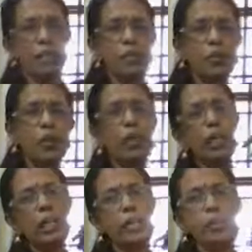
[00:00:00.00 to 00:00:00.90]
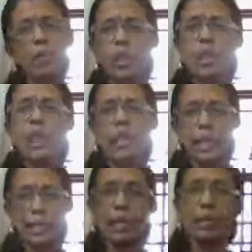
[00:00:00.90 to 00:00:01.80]
So usually
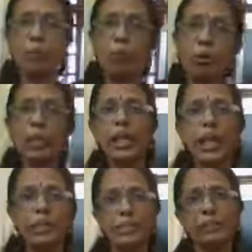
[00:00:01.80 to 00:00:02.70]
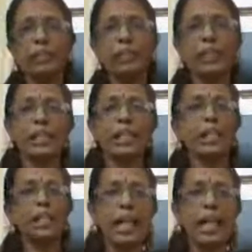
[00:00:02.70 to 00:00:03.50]
a more reactive metal is